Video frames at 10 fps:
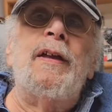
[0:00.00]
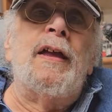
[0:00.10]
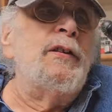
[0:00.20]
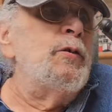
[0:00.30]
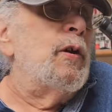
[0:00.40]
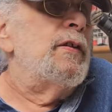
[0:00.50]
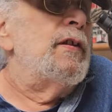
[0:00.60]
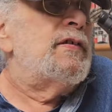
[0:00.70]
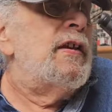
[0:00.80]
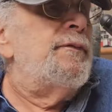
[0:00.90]
And you
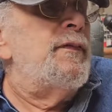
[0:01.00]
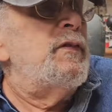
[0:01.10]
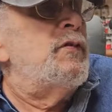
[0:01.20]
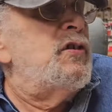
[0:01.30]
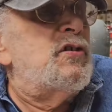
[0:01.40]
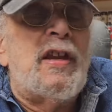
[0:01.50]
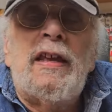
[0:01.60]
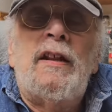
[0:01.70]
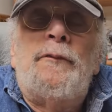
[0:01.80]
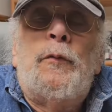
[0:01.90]
just
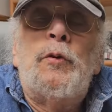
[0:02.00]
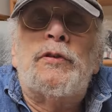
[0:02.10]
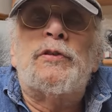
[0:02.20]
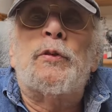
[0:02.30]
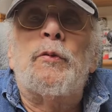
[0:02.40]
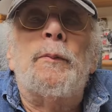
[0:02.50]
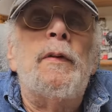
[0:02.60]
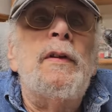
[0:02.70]
can't afford to screw up.